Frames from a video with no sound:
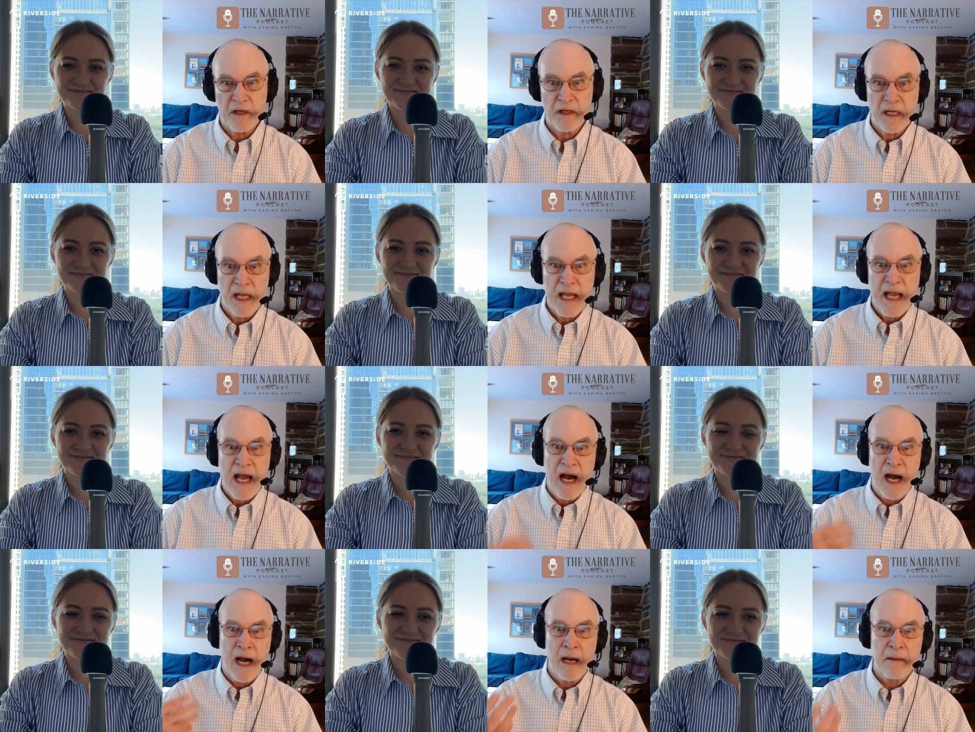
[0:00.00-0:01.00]
Speaker 1: good.
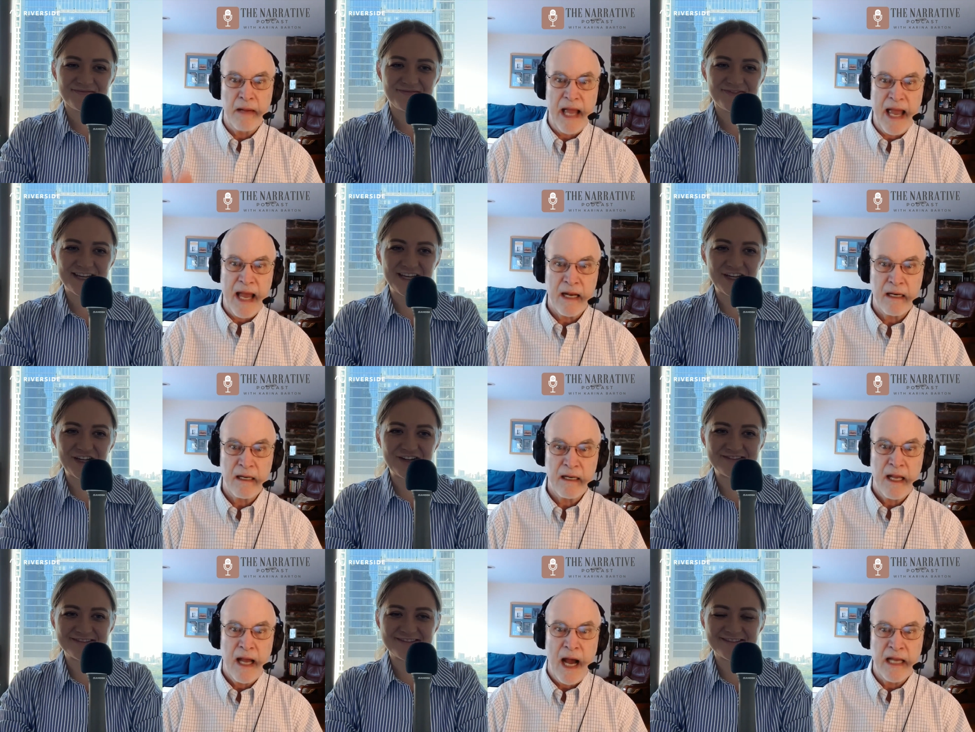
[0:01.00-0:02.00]
Uh, and
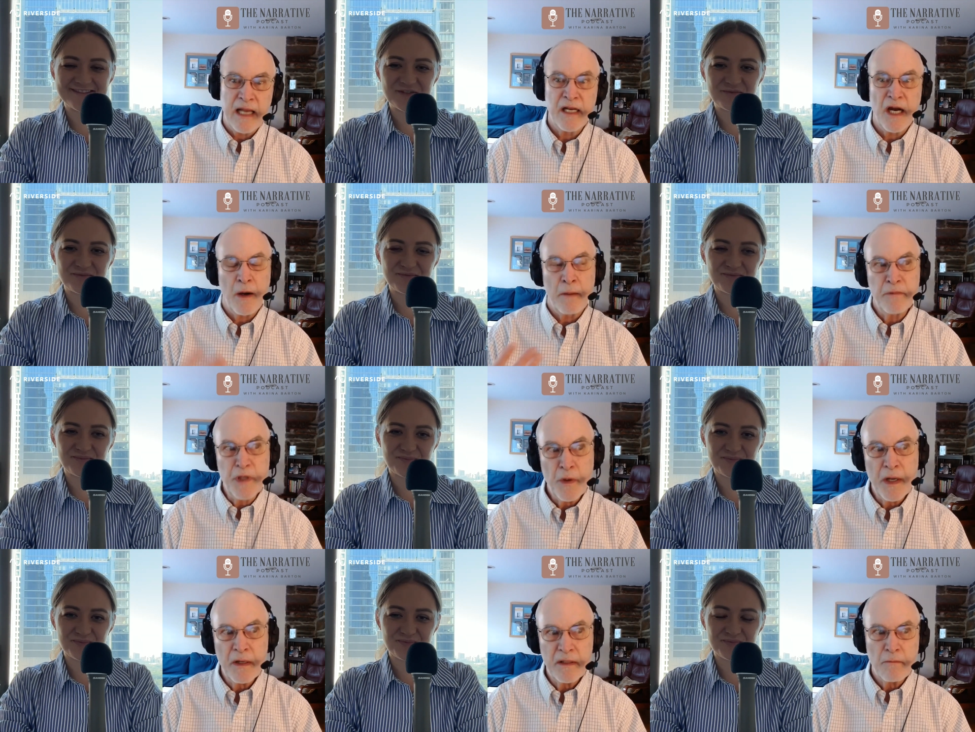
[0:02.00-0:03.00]
I, you know, I'm
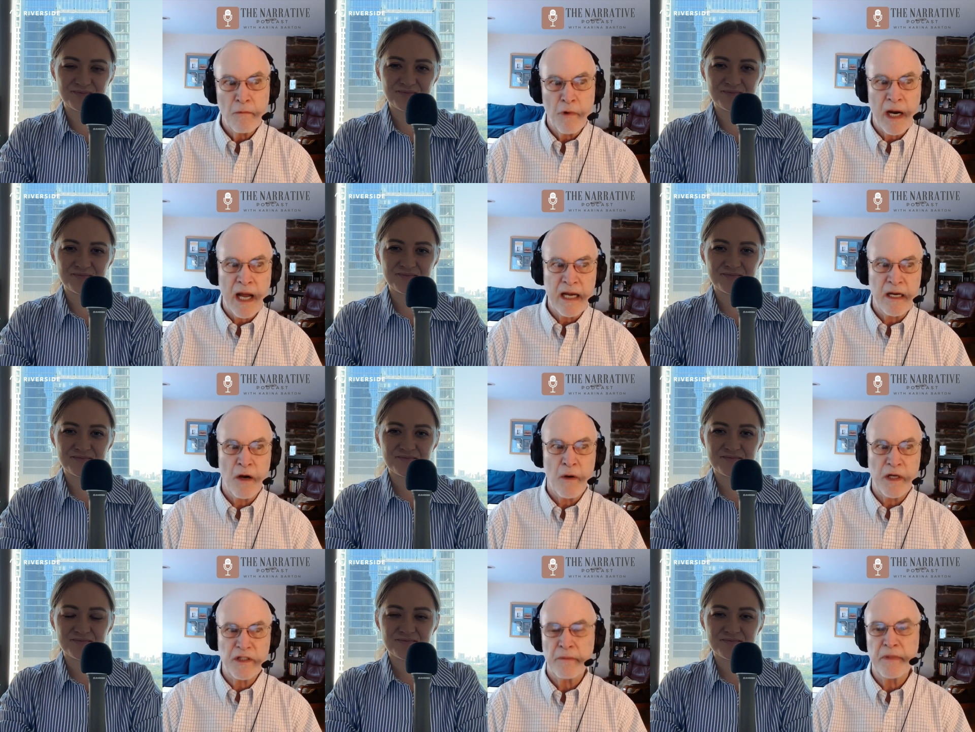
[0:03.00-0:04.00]
doing what I
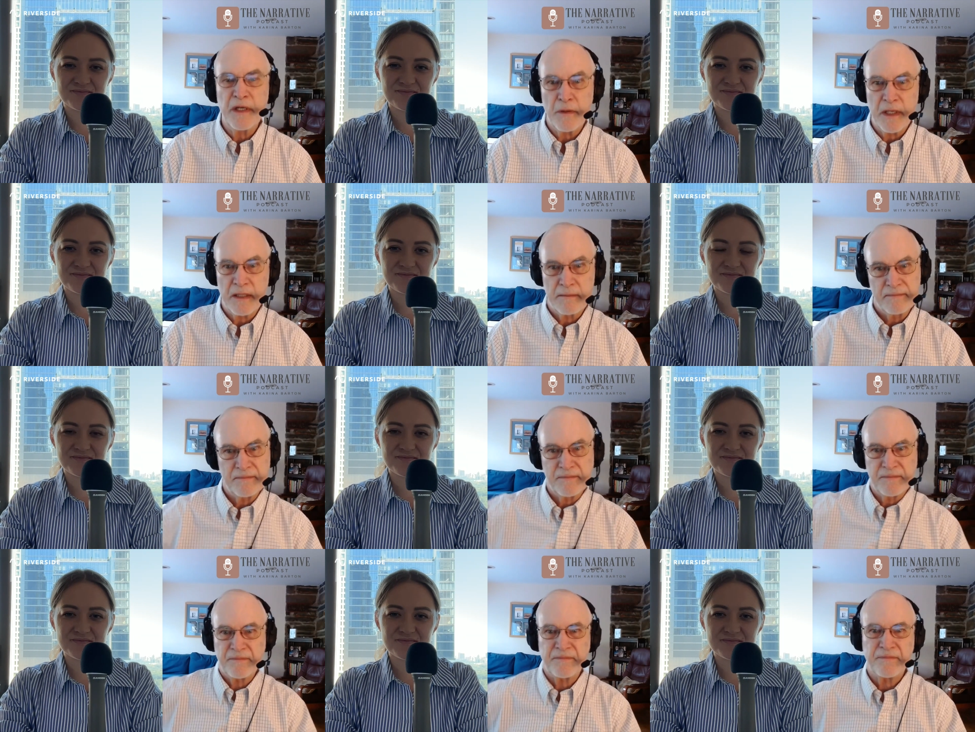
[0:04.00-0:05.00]
know I should be doing.
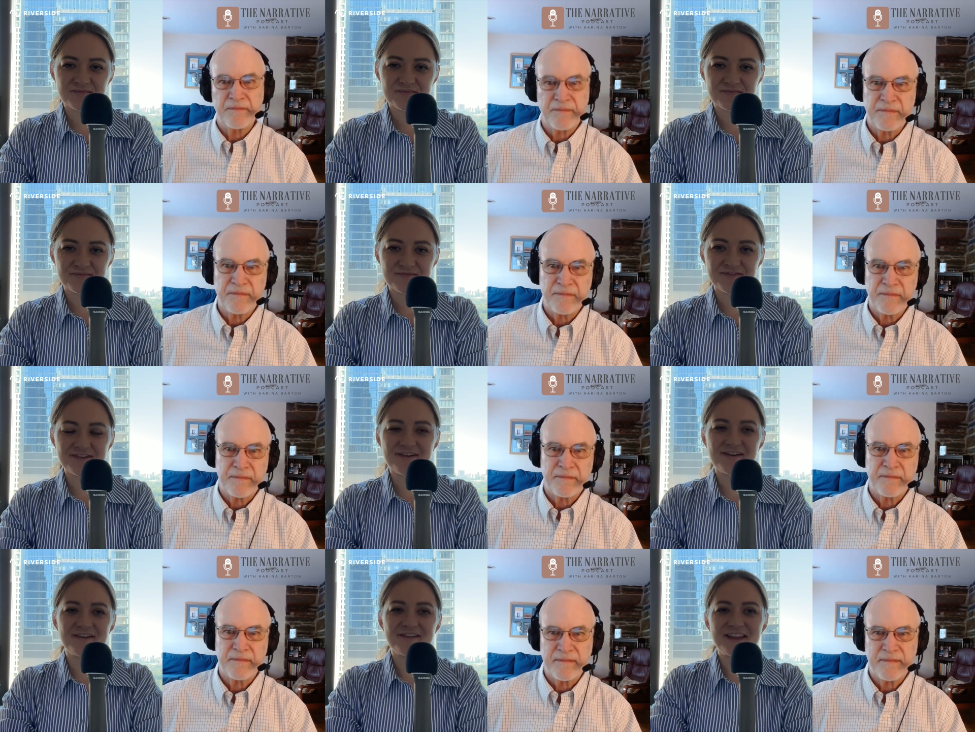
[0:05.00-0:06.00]

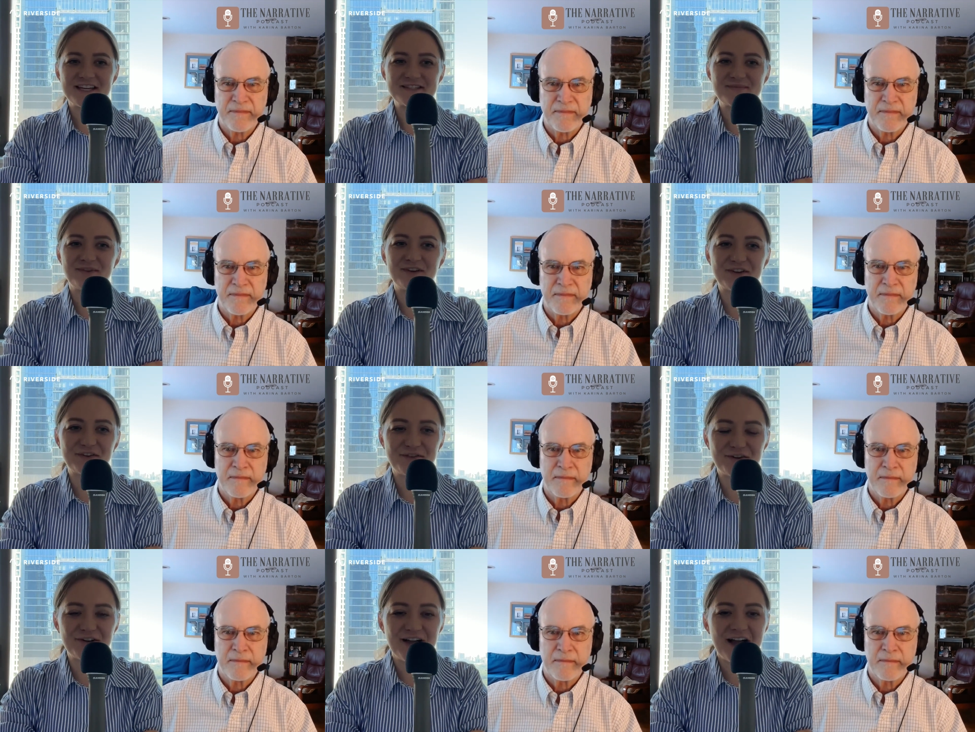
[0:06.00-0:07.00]
Speaker 2: Oh, that's
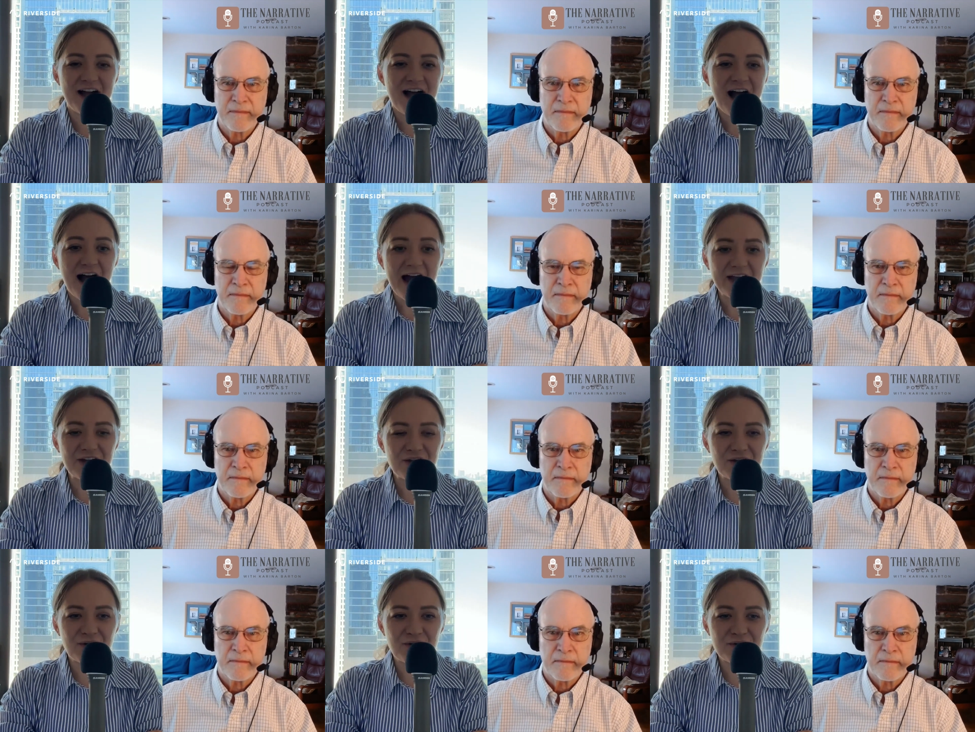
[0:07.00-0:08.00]
beautiful.
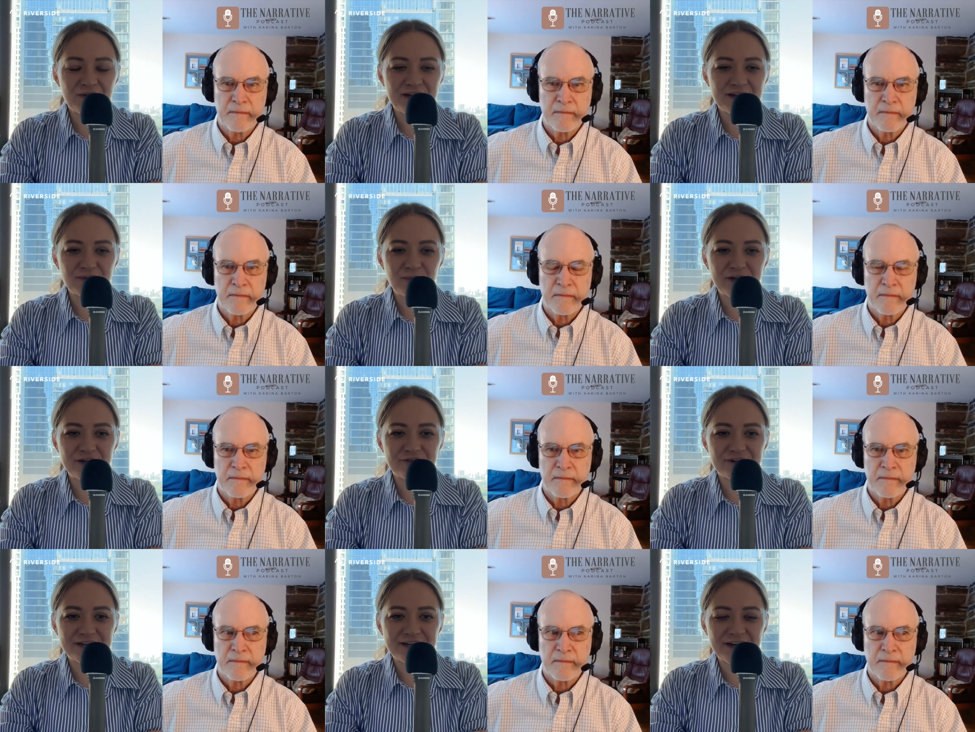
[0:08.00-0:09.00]
I know that we
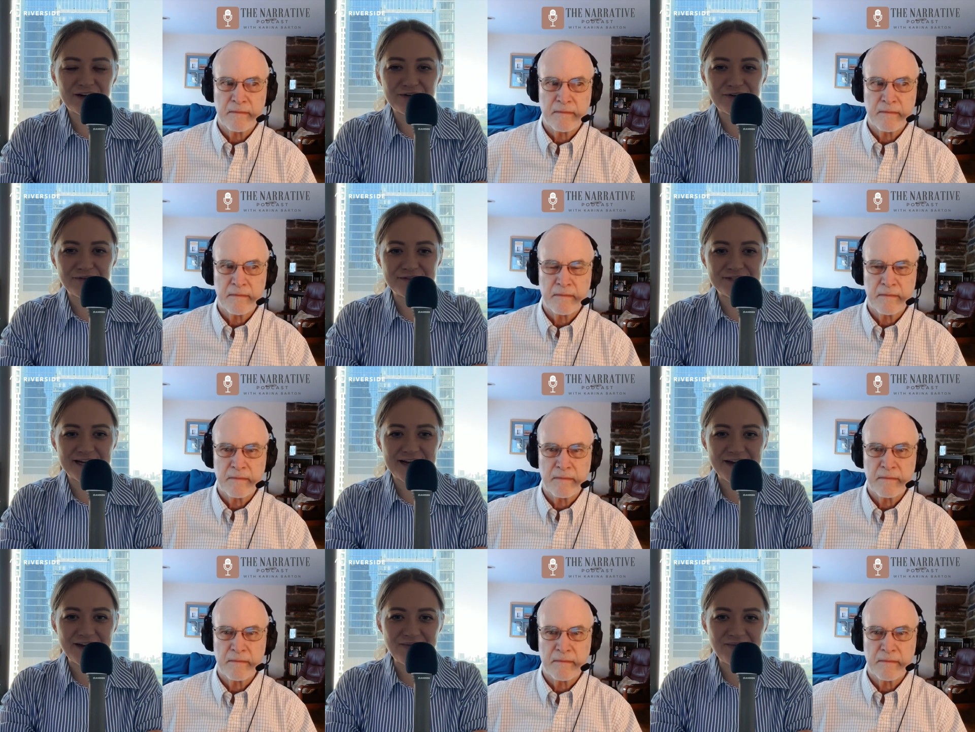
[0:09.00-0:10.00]
are running out of
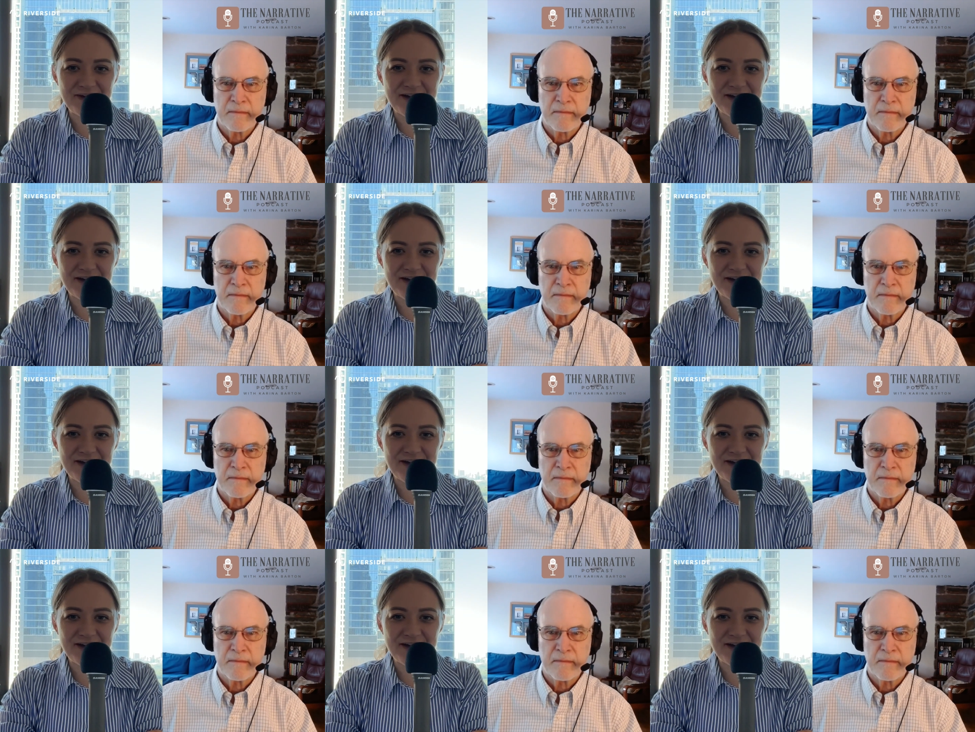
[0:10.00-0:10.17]
time,